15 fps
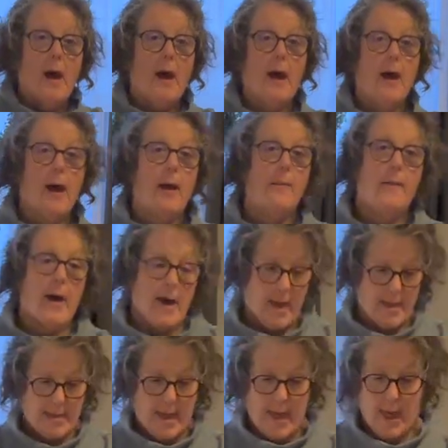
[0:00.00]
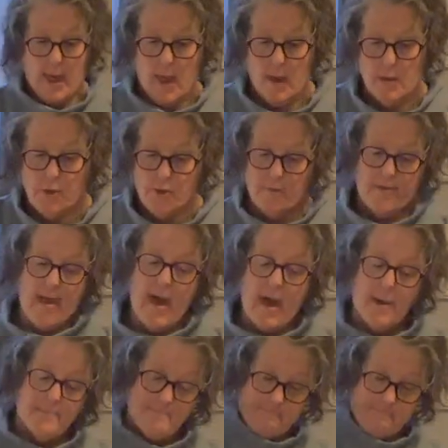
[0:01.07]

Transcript: Um, I can do that.